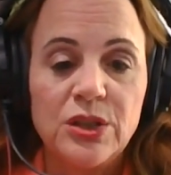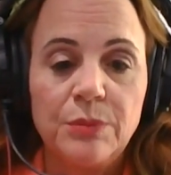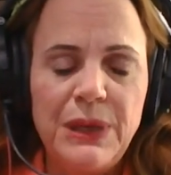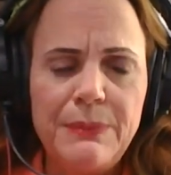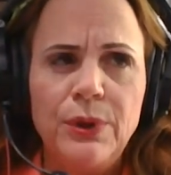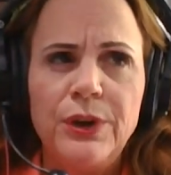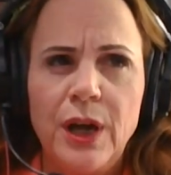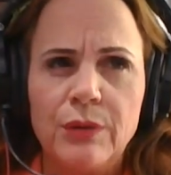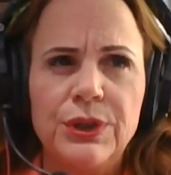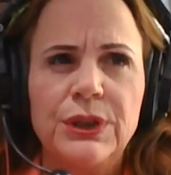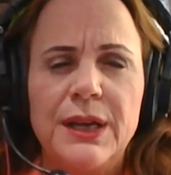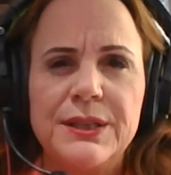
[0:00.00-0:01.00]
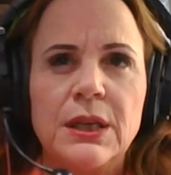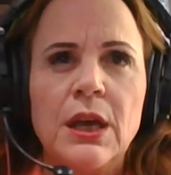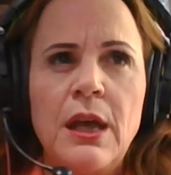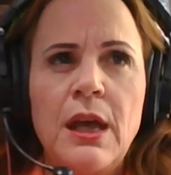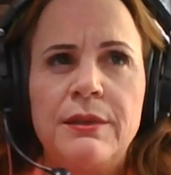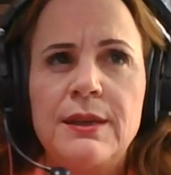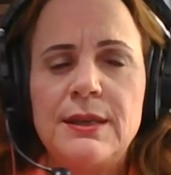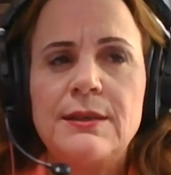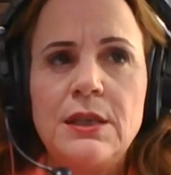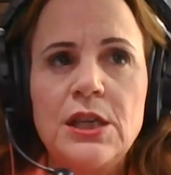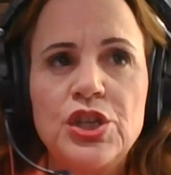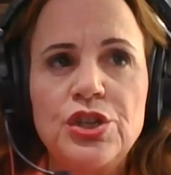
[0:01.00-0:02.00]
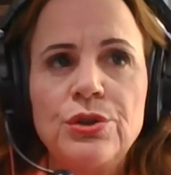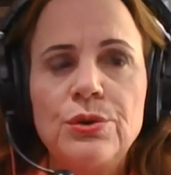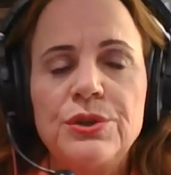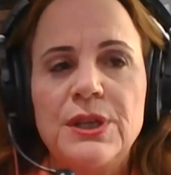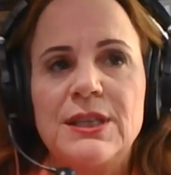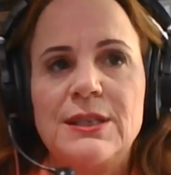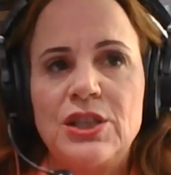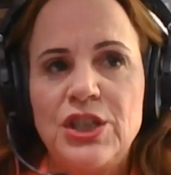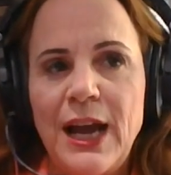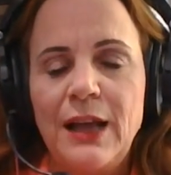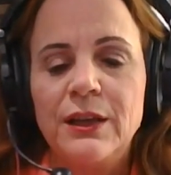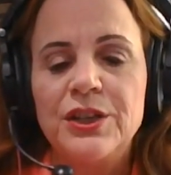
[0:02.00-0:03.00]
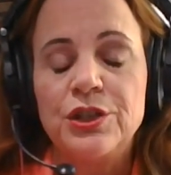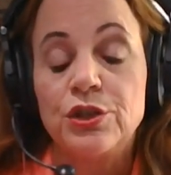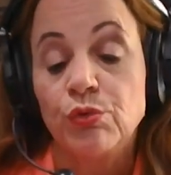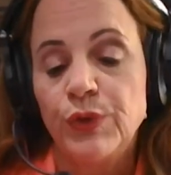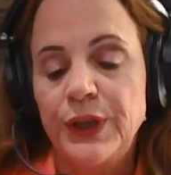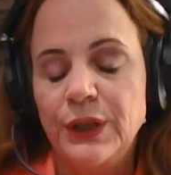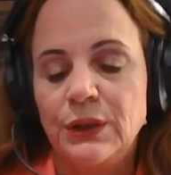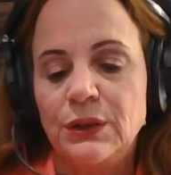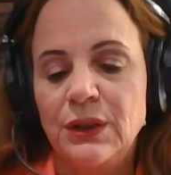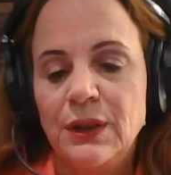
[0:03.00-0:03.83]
So people are now realizing this is an issue, this is a challenge, it's real,